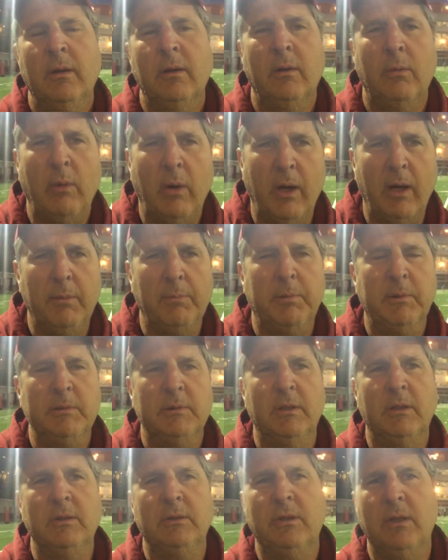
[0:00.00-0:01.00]
the Y
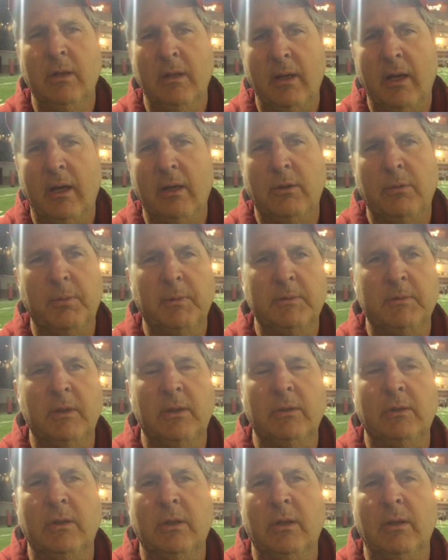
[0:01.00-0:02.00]
position, the H
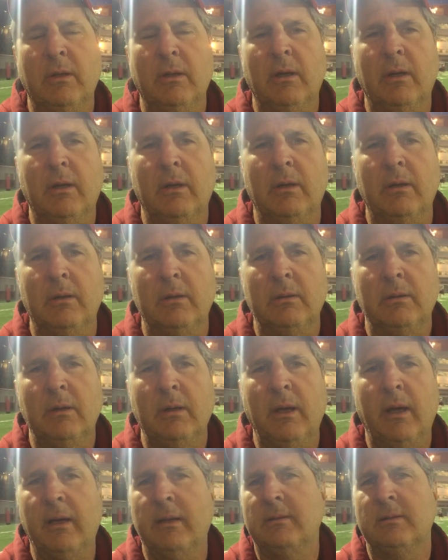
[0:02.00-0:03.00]
position, uh,
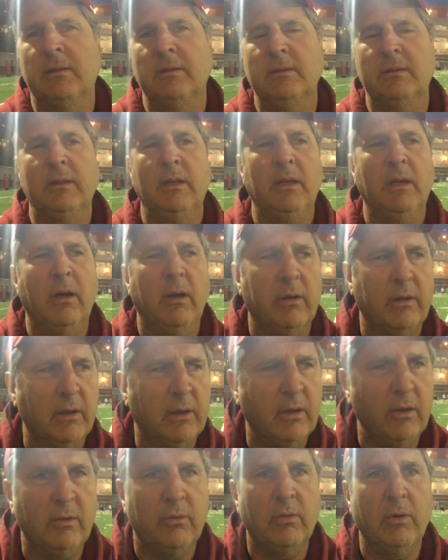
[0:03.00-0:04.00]
X and Z all to
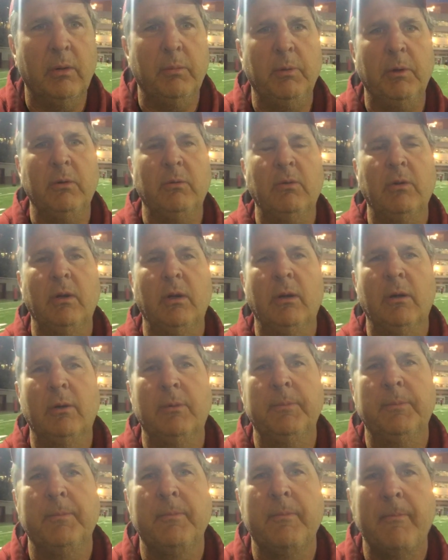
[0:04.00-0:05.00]
contribute, you
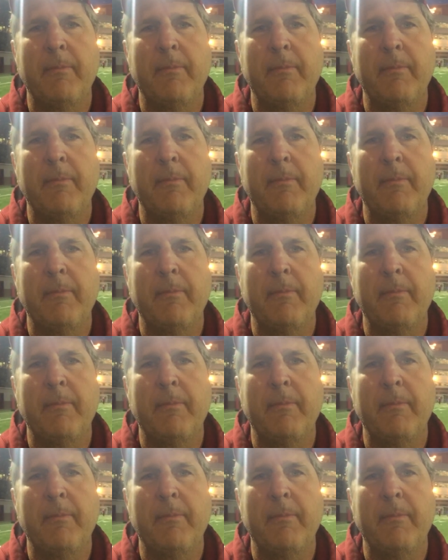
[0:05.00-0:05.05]
know.